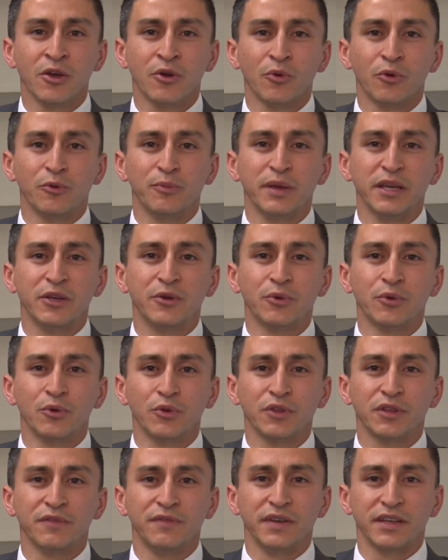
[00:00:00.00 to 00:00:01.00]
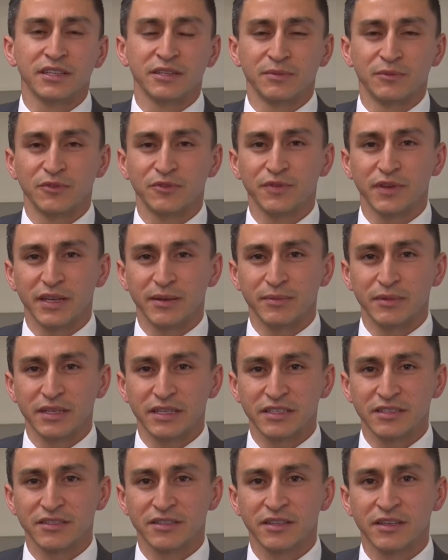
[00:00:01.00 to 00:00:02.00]
would be cruel to victims'
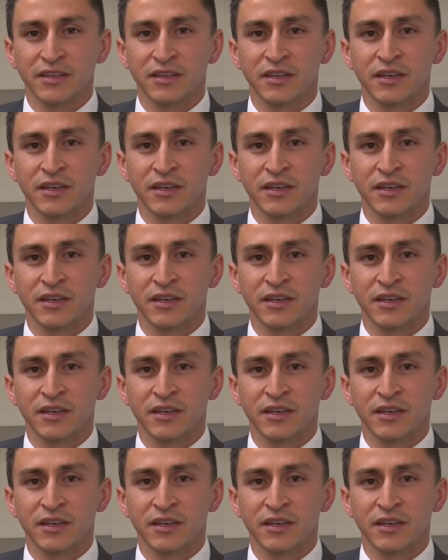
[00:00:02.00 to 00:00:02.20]
families.